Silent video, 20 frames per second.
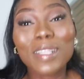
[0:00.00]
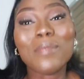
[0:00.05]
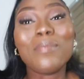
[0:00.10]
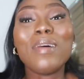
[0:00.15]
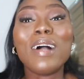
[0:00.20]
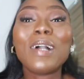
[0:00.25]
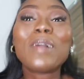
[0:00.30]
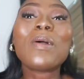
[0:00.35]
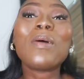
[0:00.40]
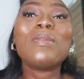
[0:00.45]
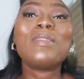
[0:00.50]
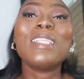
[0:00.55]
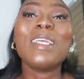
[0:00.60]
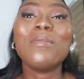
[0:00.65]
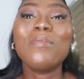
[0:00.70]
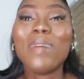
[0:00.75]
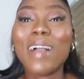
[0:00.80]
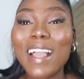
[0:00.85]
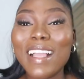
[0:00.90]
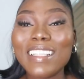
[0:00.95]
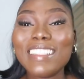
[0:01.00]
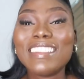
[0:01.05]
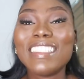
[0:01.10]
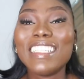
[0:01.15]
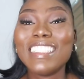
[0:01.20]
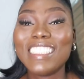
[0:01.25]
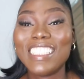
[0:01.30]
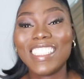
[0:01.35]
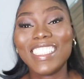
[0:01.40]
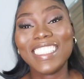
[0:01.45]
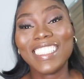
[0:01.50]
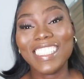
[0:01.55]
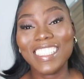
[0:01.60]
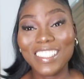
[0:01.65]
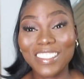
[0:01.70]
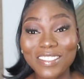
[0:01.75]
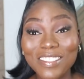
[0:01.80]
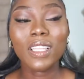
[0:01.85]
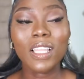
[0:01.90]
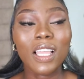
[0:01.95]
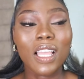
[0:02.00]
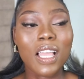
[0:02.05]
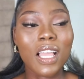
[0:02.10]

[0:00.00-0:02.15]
that pack up their bags and just leave